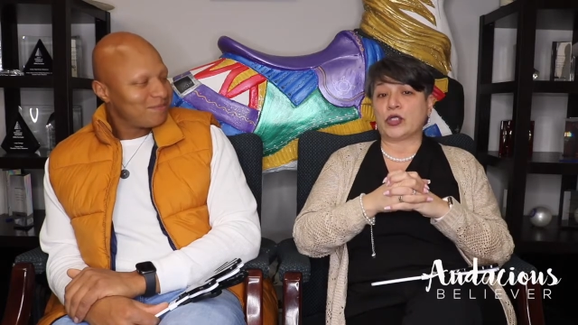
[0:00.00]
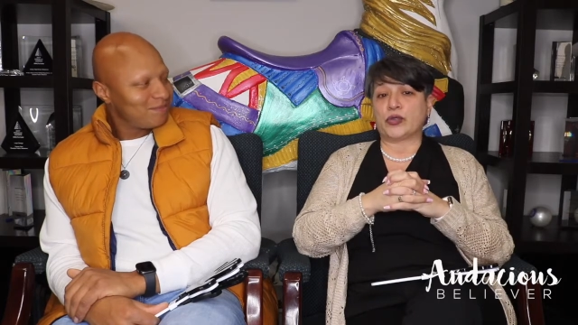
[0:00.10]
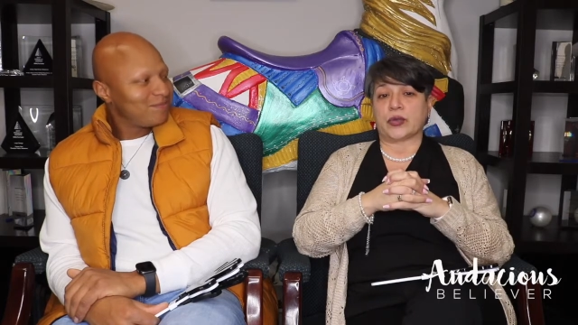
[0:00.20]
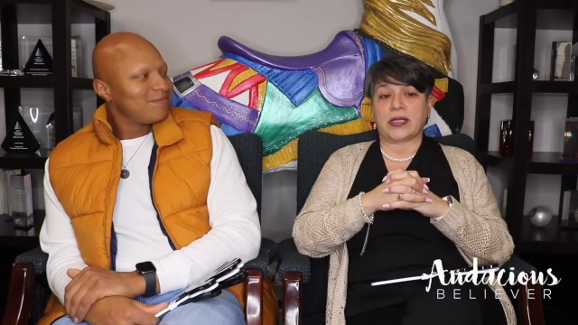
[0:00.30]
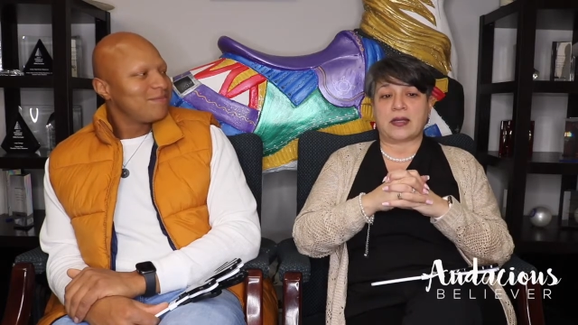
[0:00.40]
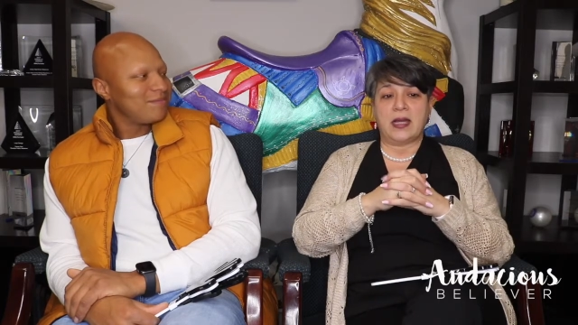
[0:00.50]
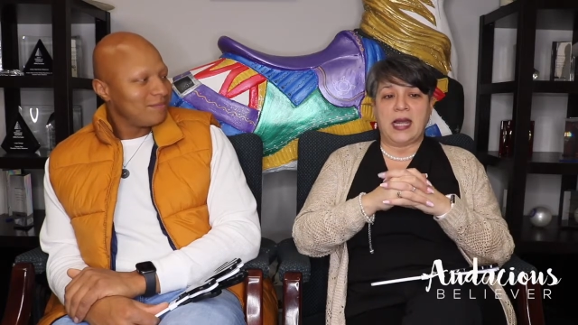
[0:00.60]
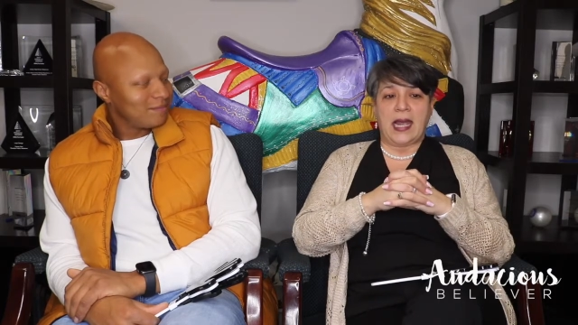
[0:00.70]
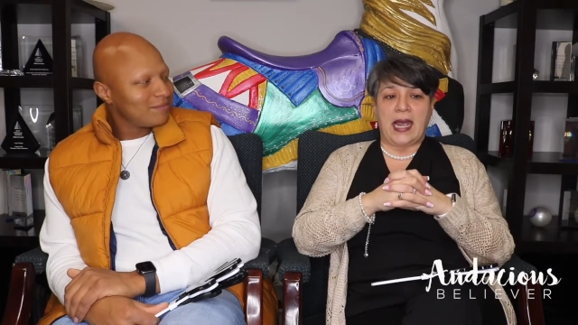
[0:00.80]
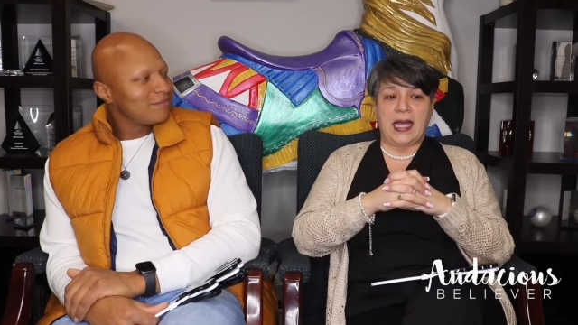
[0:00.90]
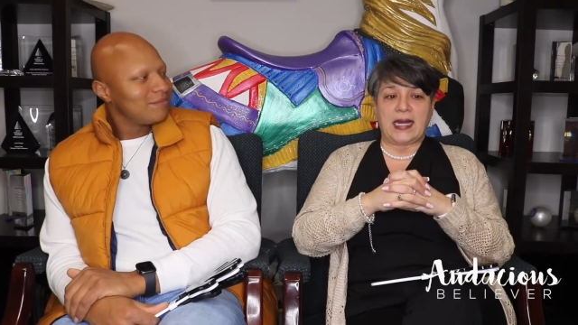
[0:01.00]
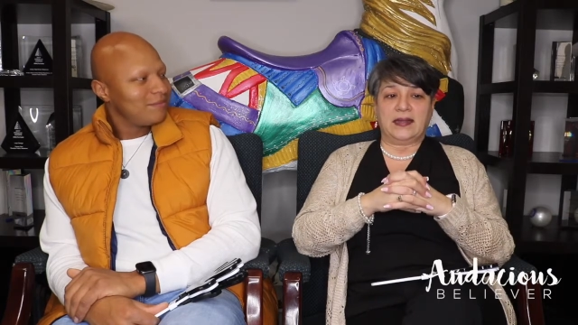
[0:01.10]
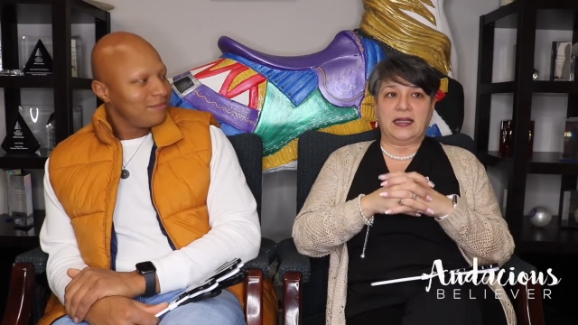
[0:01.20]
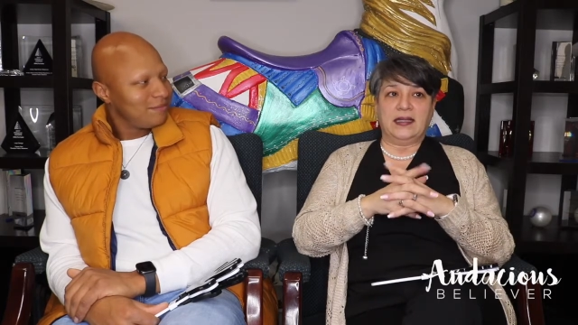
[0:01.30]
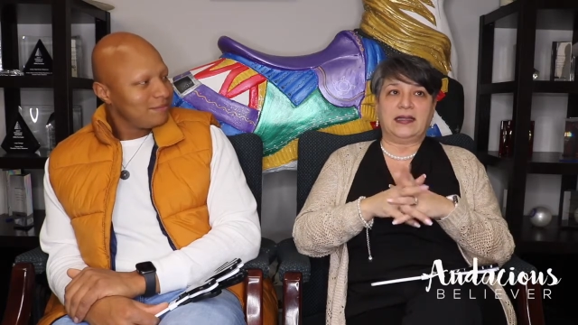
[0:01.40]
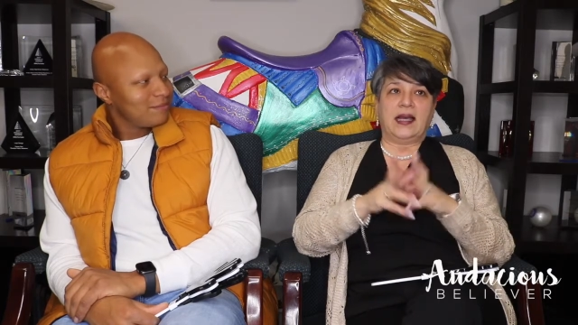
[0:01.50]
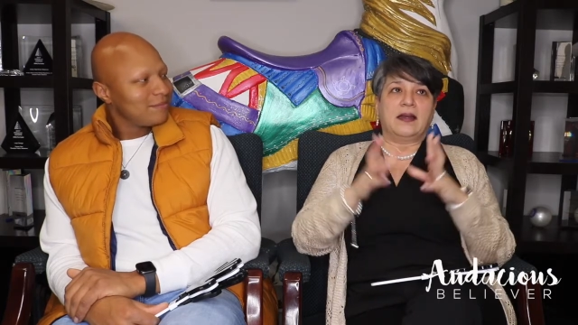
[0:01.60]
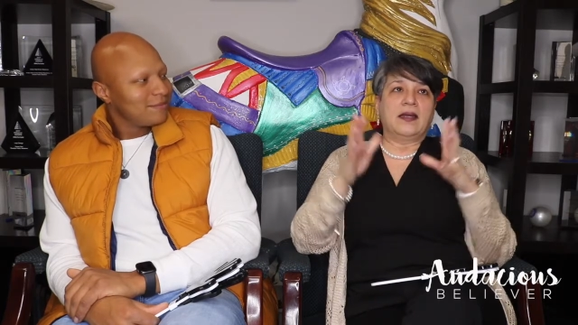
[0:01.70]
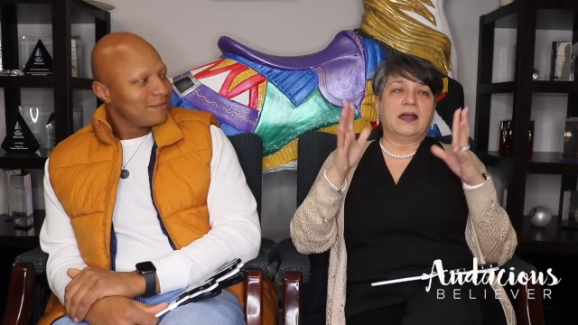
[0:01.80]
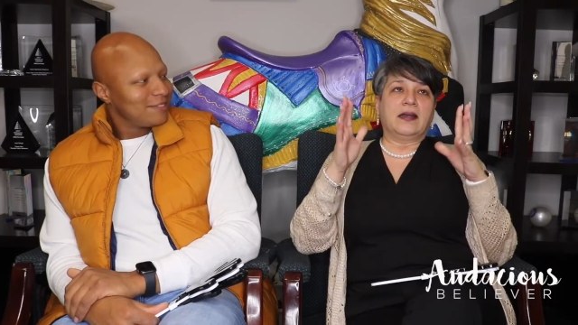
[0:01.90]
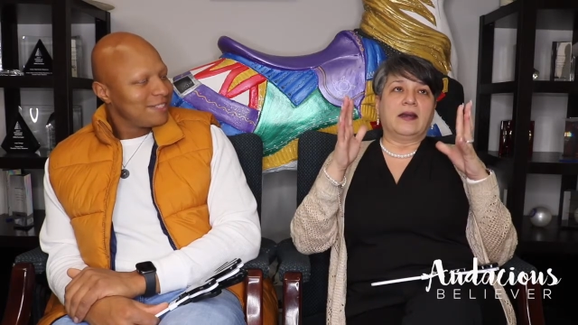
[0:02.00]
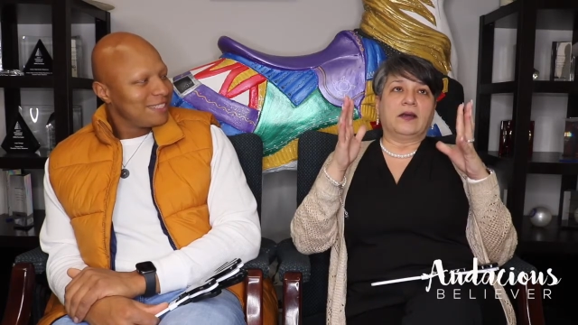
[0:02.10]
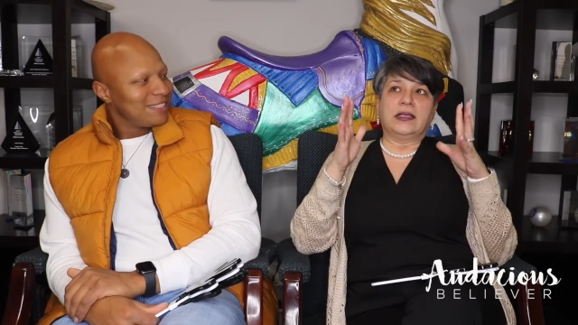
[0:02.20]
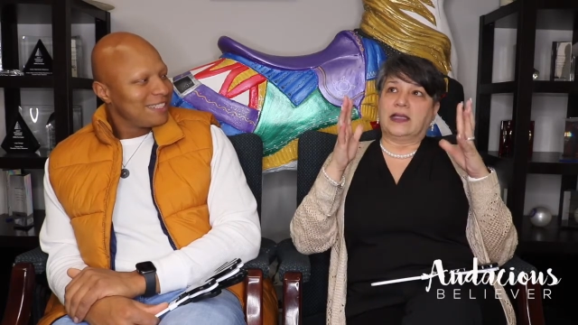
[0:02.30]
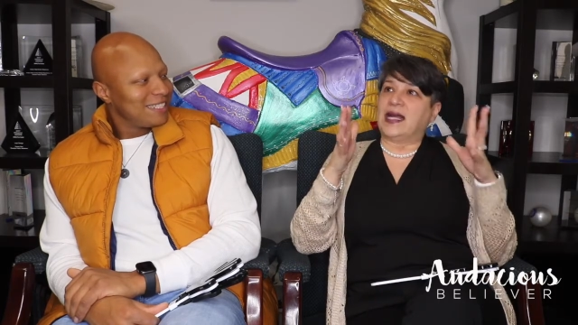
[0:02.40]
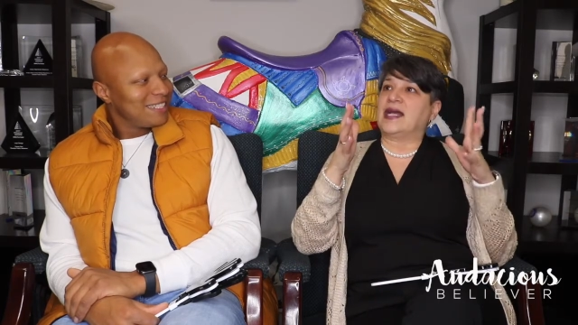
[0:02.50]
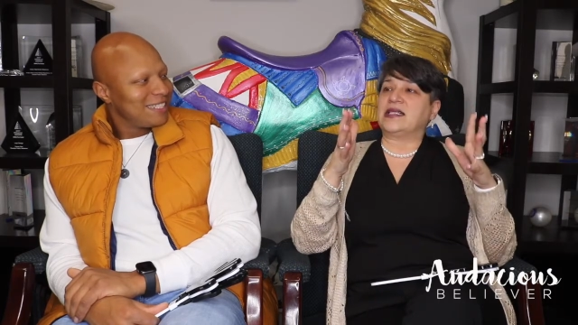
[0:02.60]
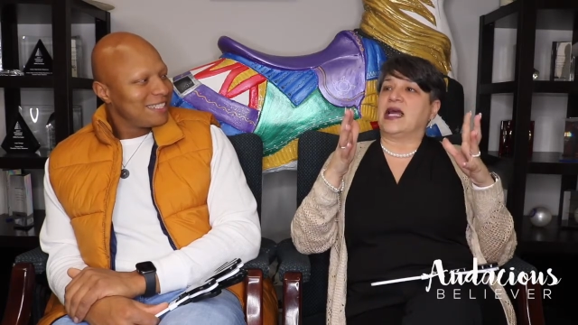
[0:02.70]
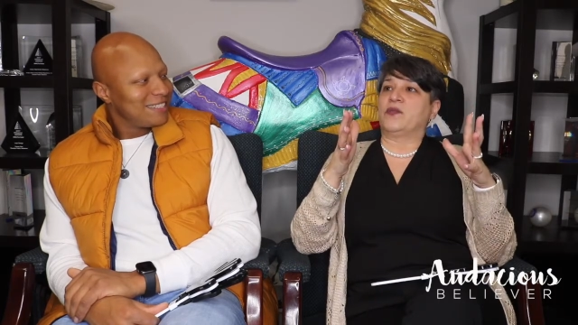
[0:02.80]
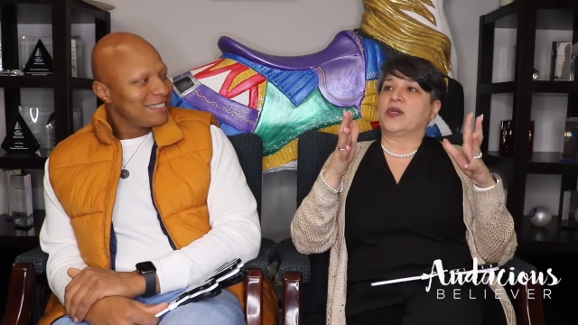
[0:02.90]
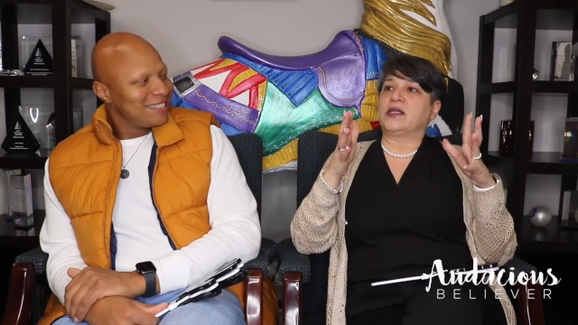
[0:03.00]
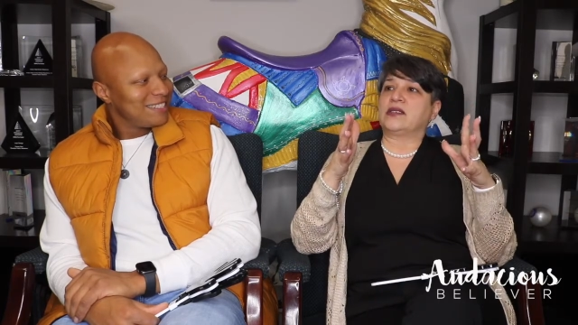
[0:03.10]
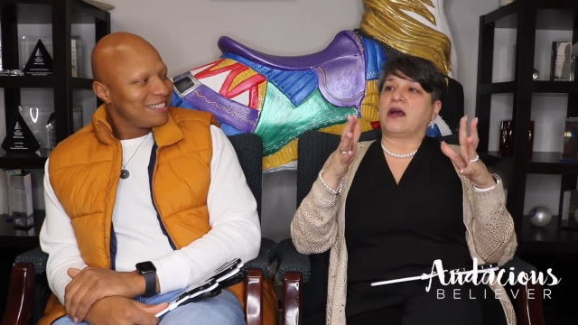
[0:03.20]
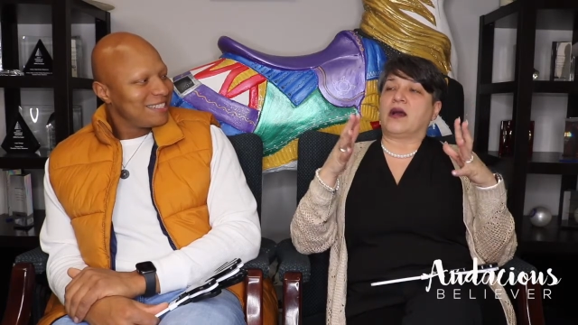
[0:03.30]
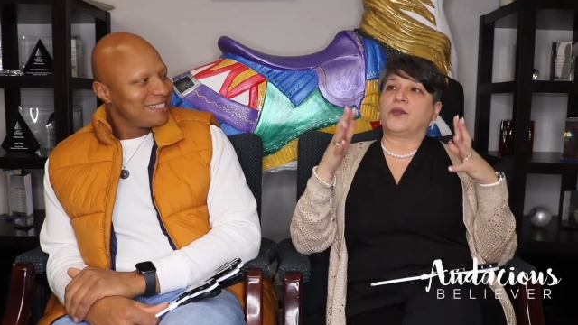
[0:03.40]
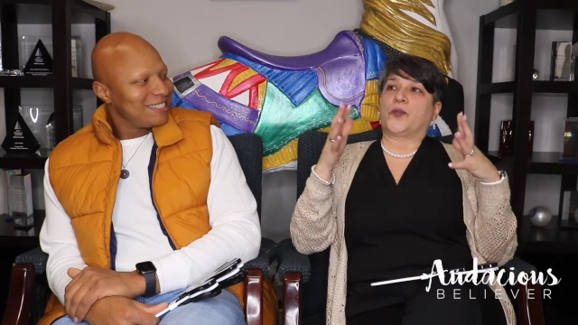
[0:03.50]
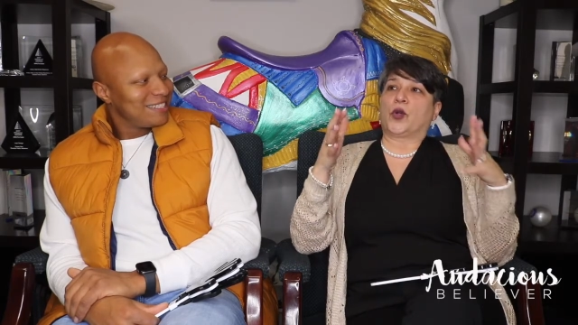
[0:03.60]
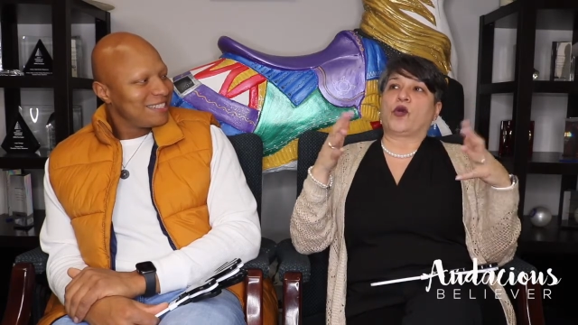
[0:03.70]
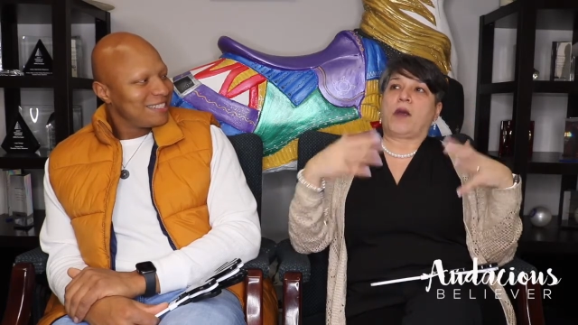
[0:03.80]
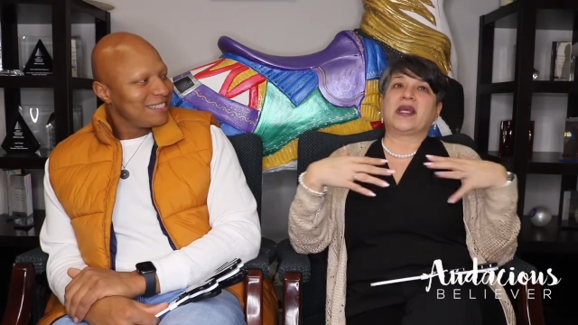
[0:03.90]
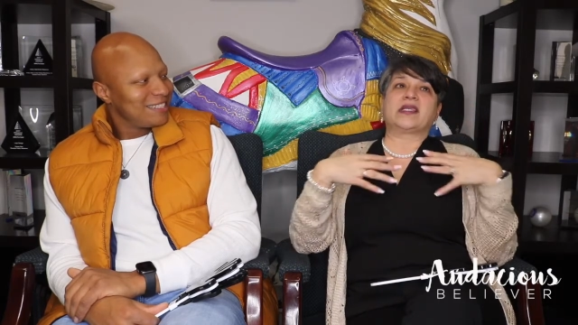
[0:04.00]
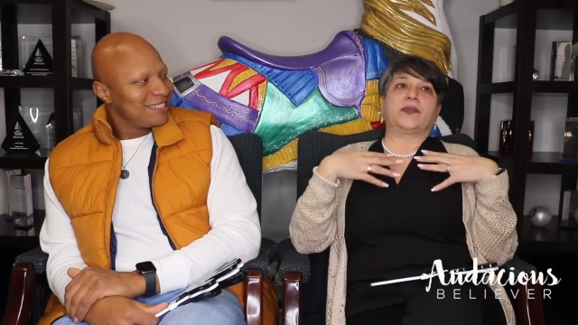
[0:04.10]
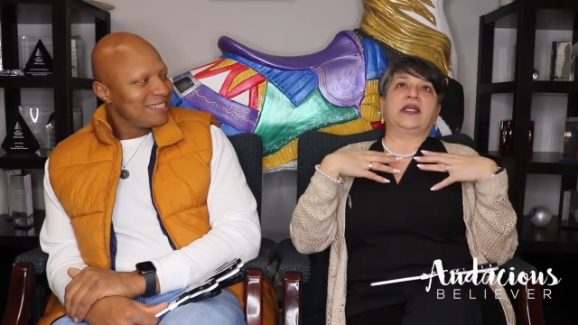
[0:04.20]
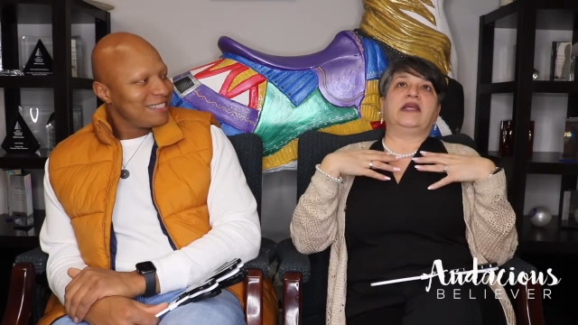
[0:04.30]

Speaker 1: virtually mm -hmm. and I think that in the last nine months, our program has been